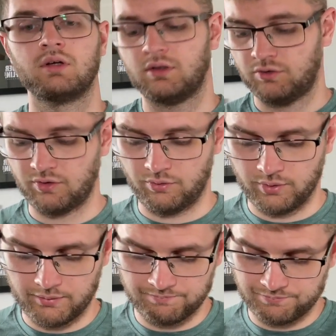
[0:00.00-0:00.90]

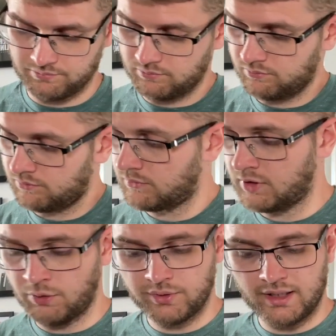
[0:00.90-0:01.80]
So, you
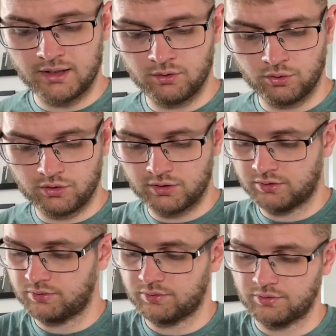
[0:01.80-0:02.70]
know, with any luck,
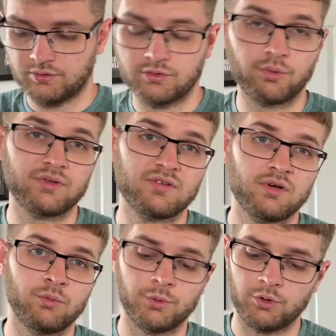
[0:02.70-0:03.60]
20
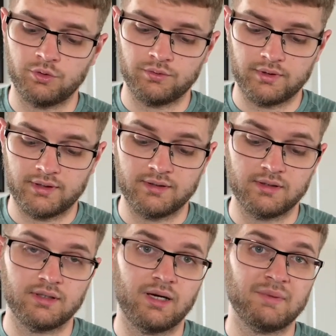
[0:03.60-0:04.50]
or more, and
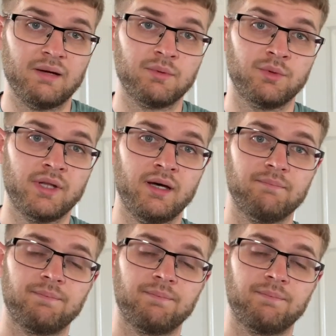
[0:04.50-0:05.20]
I'll be happy with that.